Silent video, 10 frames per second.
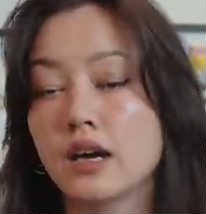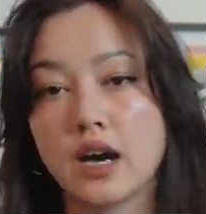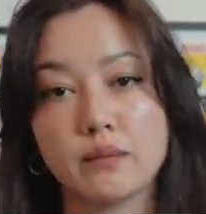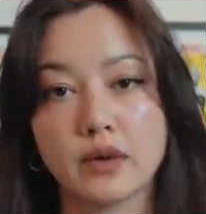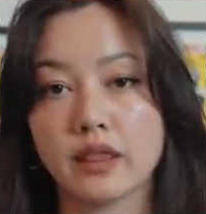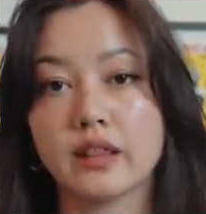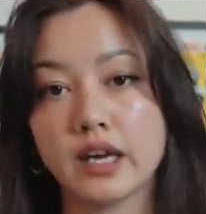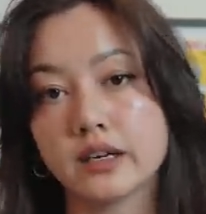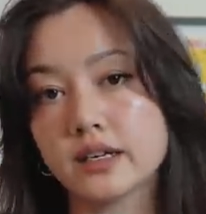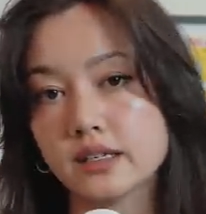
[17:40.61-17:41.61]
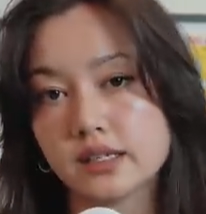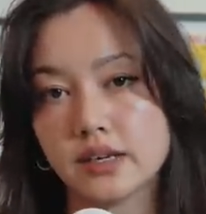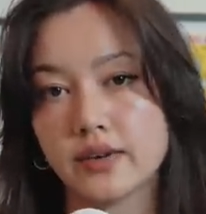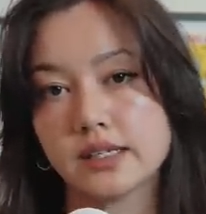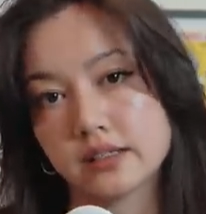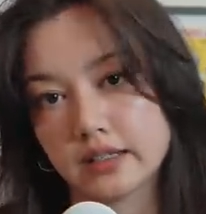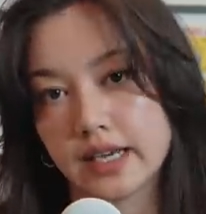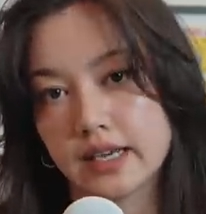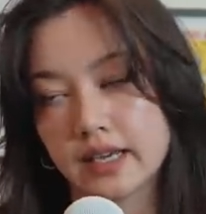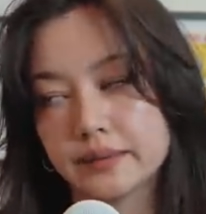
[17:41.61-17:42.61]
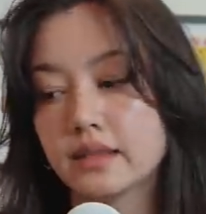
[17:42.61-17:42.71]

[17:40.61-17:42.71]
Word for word: a month later to see if I still like it.